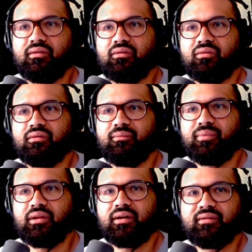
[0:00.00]
this one
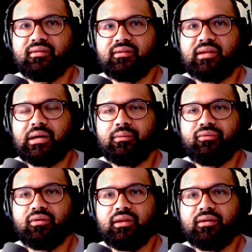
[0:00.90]
belongs at the top of
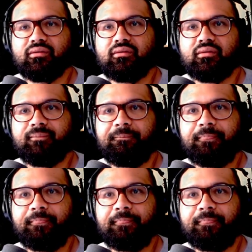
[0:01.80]
your list.